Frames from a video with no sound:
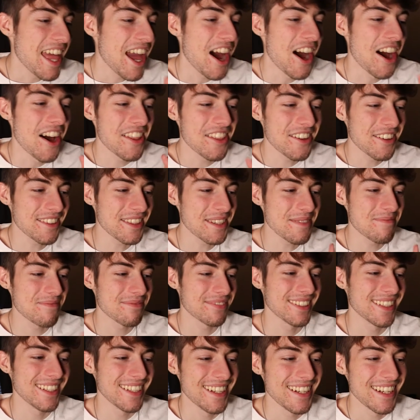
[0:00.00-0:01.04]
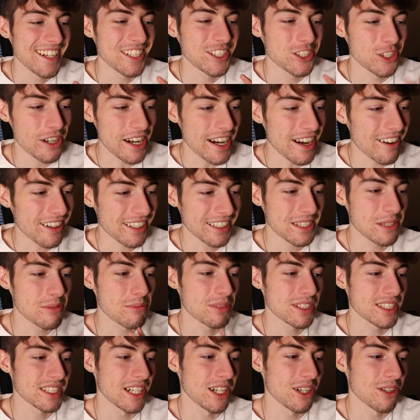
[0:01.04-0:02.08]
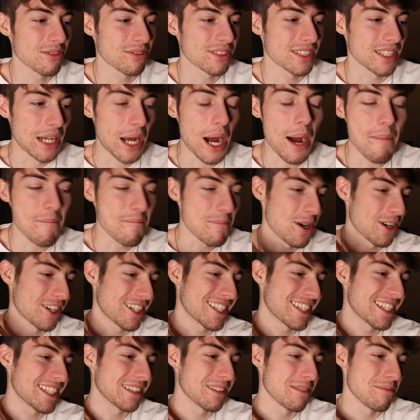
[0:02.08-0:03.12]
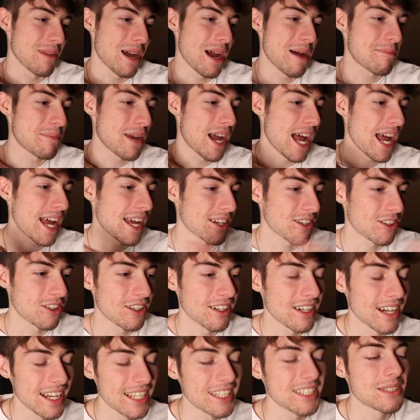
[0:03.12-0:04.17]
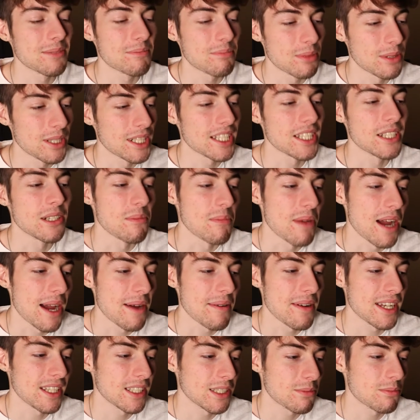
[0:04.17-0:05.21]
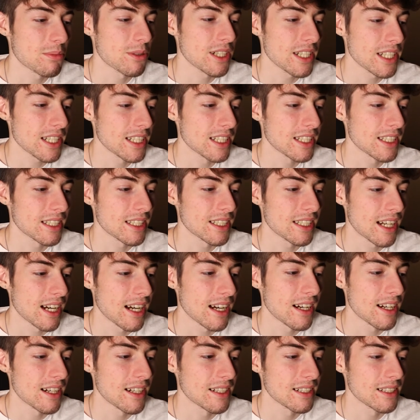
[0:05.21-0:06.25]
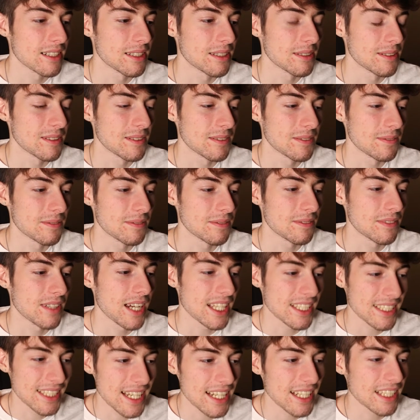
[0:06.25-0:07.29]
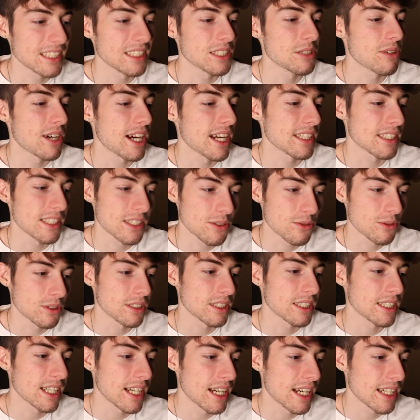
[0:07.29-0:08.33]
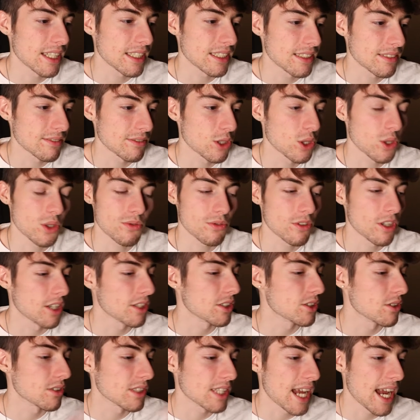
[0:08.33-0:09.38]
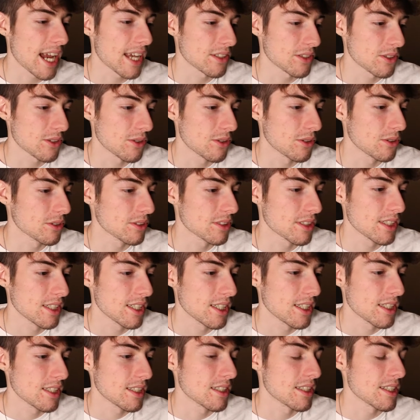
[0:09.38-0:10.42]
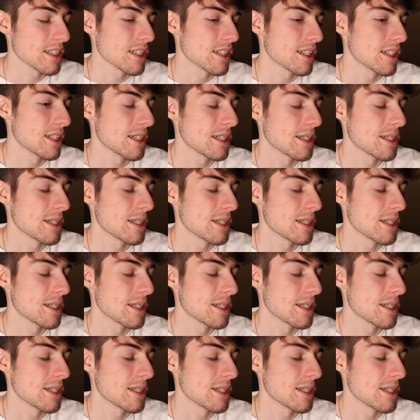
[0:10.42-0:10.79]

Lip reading: other than Treyarch themselves not marketing the map at all, it's a pretty good map. It's pretty good. Aesthetically wise, it's really nice. Nosferatu's assholes. The